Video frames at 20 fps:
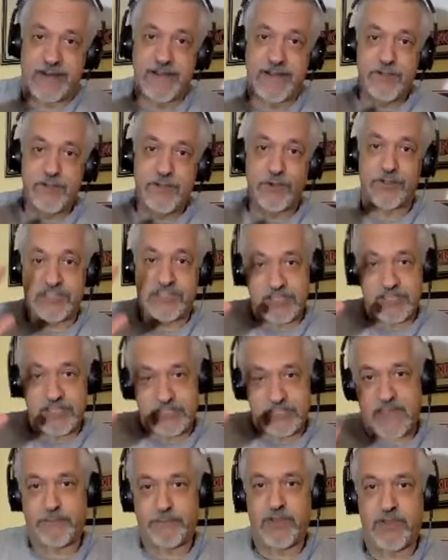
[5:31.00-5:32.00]
had,
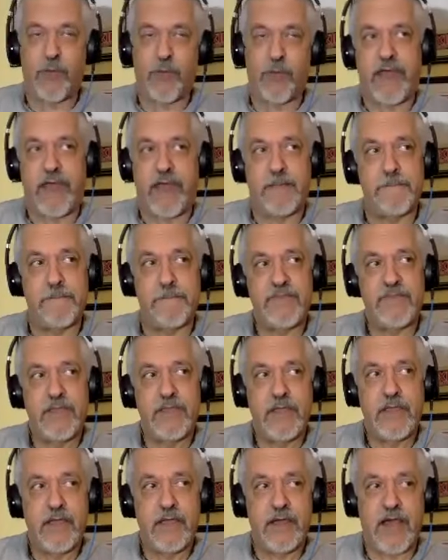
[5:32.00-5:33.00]
since I've been away.